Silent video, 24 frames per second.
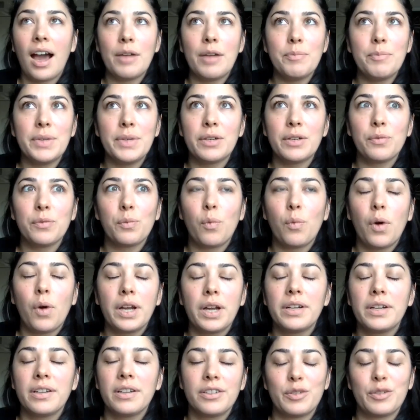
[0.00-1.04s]
I mean,
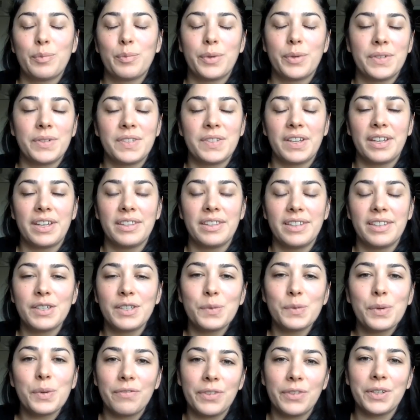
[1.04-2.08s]
100%.
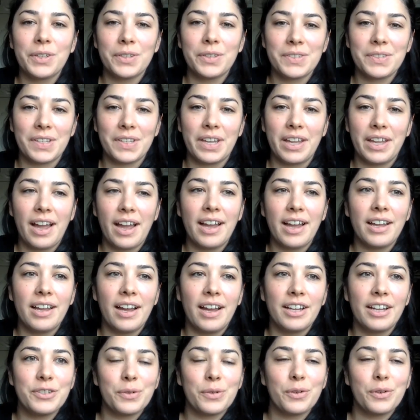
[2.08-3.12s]
That's what it feels like. I,
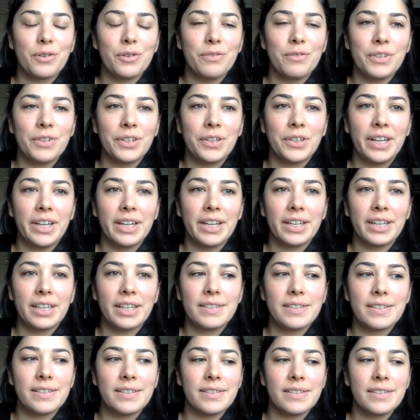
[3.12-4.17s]
I, sort of feel like
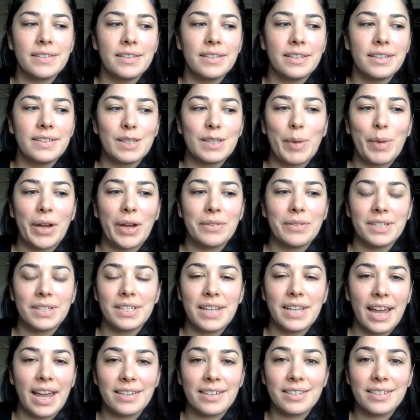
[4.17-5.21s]
it's it's about
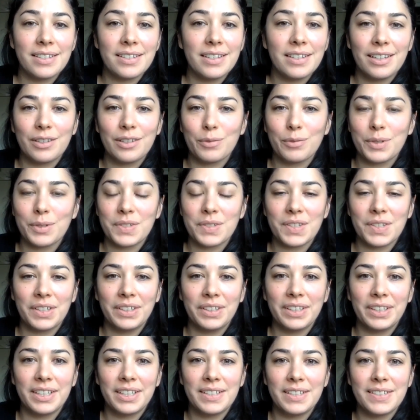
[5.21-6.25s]
tenacity and
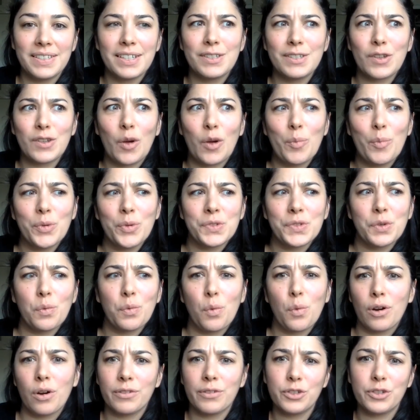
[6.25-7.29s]
resilience. It's almost a
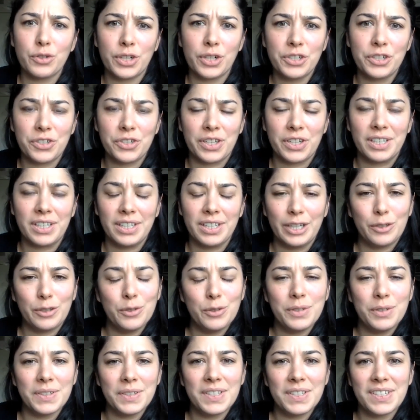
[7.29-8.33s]
war of attrition. Like,
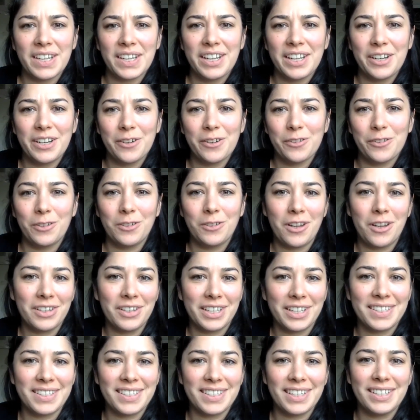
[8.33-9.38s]
who can stay here the
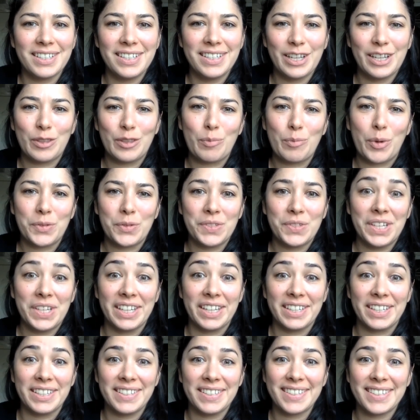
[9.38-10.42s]
longest and take the most
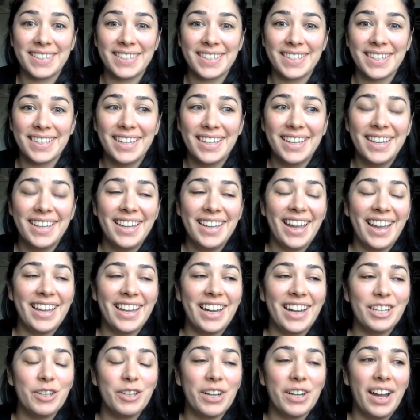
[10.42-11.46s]
hits?
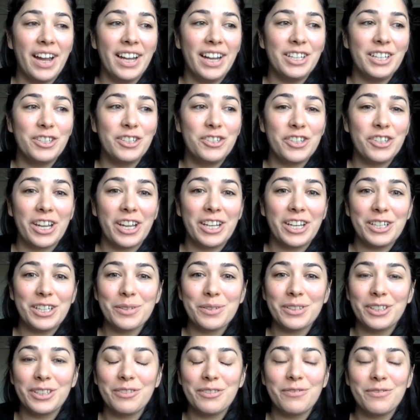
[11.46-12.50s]
And I
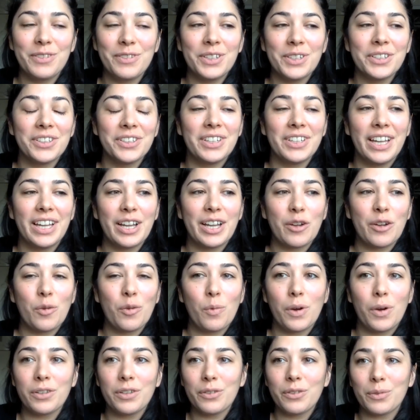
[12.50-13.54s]
genuinely feel like
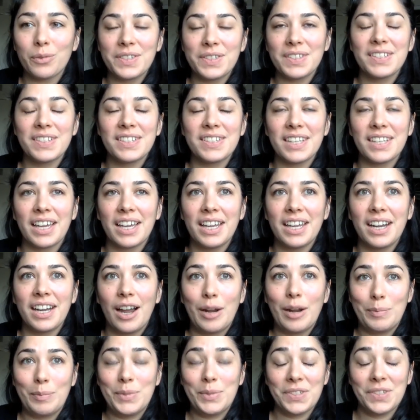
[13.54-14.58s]
one of the reasons that
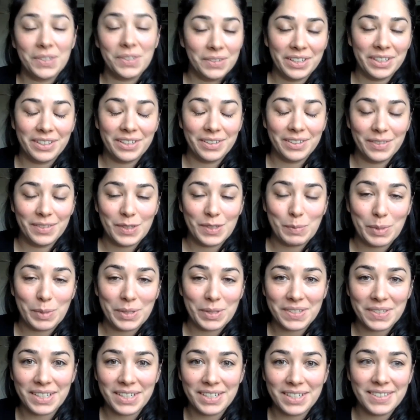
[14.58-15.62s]
I'm still here in this
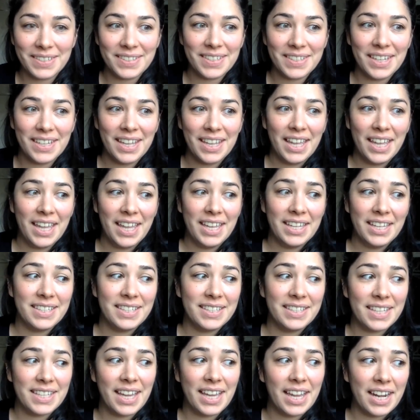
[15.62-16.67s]
business
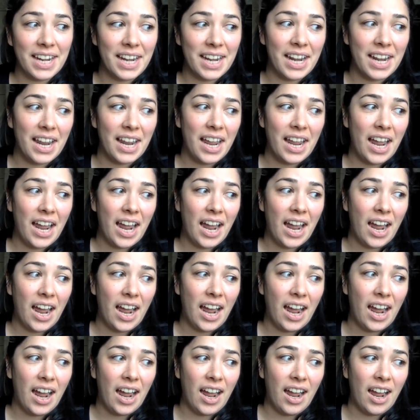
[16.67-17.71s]
is that,
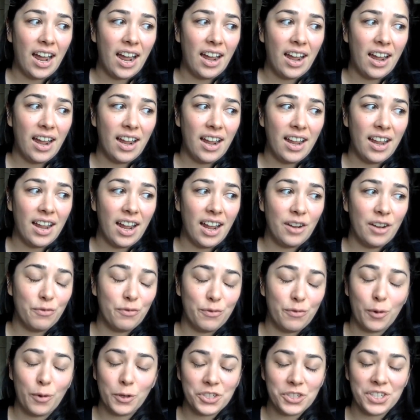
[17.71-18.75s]

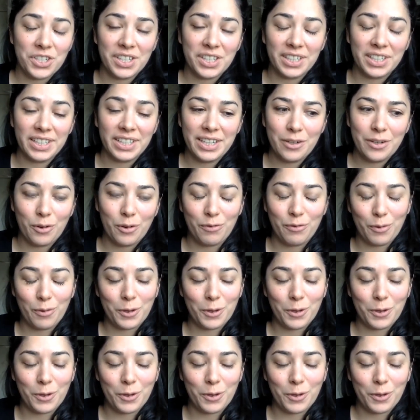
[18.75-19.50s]
unfortunately or